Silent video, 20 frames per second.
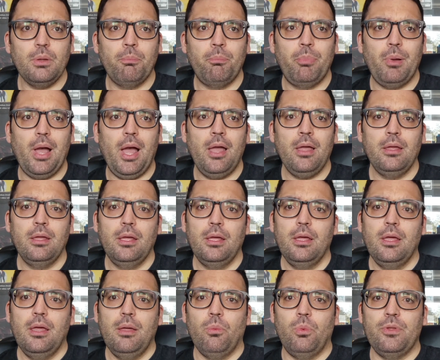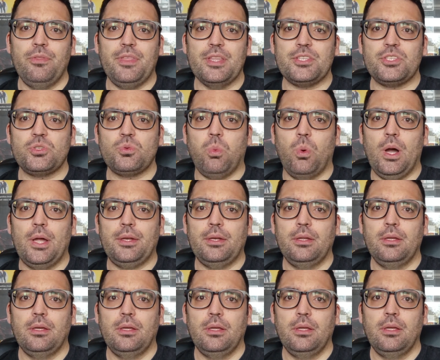But with this one,
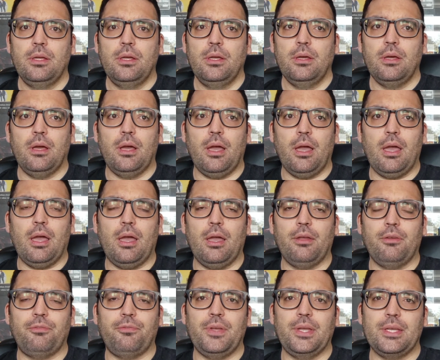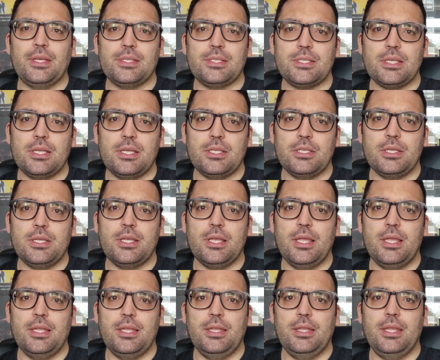I, I think it's it, uh,
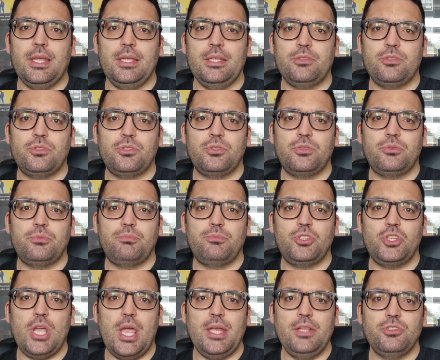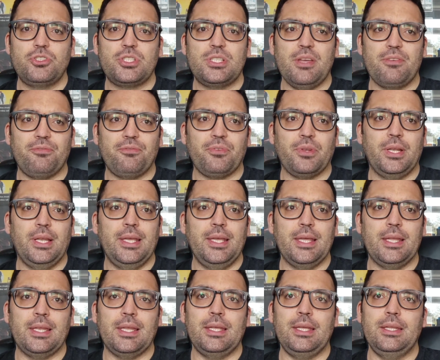they change differently
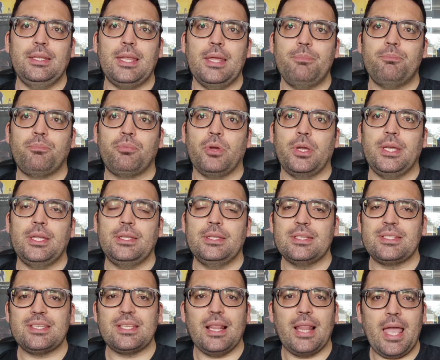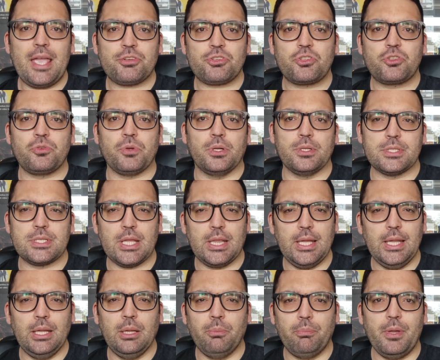and they, they bring in the Celestials a
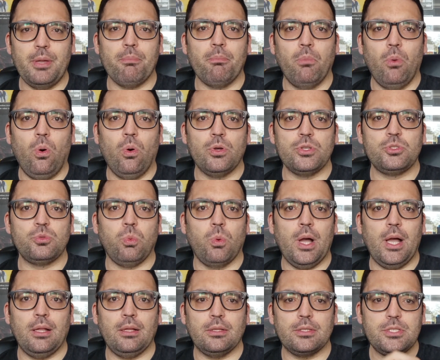little bit more as well.